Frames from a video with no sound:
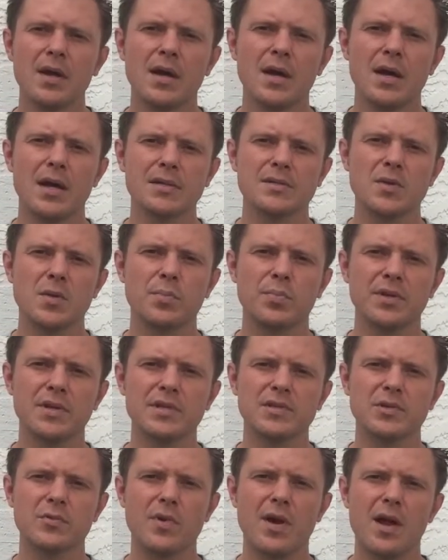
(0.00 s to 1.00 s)
uh, so
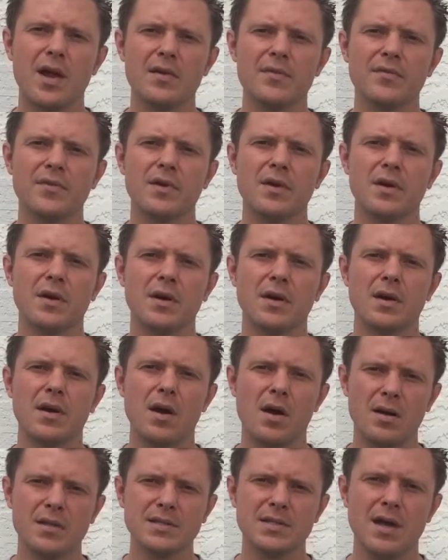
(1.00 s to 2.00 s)
please arrive uh,
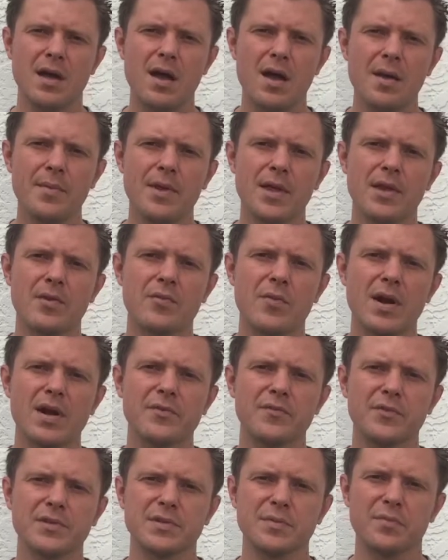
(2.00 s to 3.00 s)
on time and ready
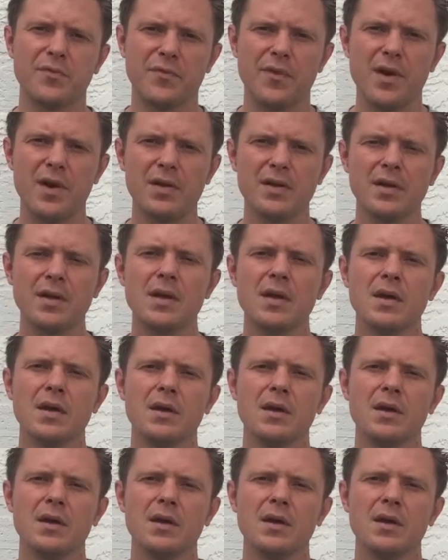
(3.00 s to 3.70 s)
for some fun.